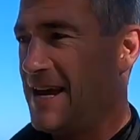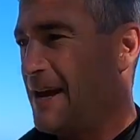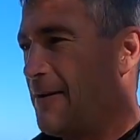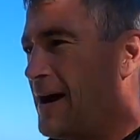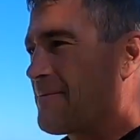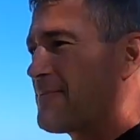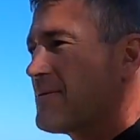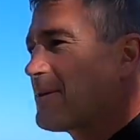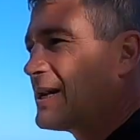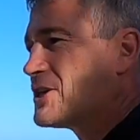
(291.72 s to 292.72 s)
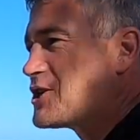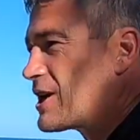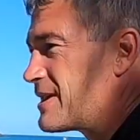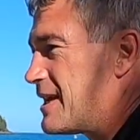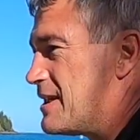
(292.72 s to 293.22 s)
Anyway, I'm going to
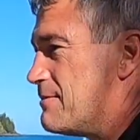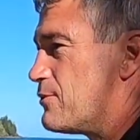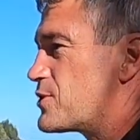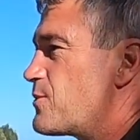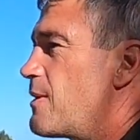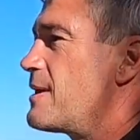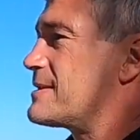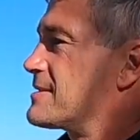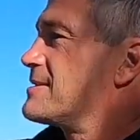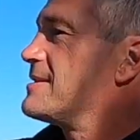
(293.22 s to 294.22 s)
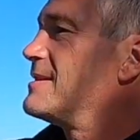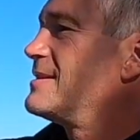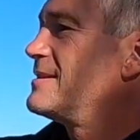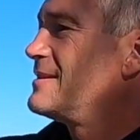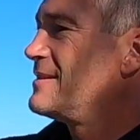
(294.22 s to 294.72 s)
chuck that in the bush where it's
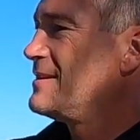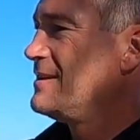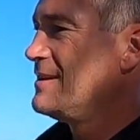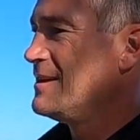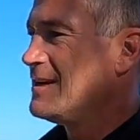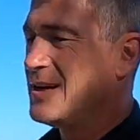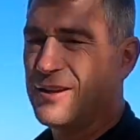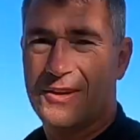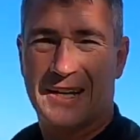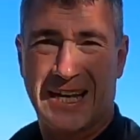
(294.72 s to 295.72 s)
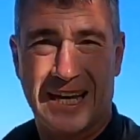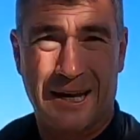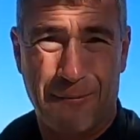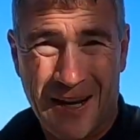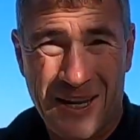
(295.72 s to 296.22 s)
not going to get anyone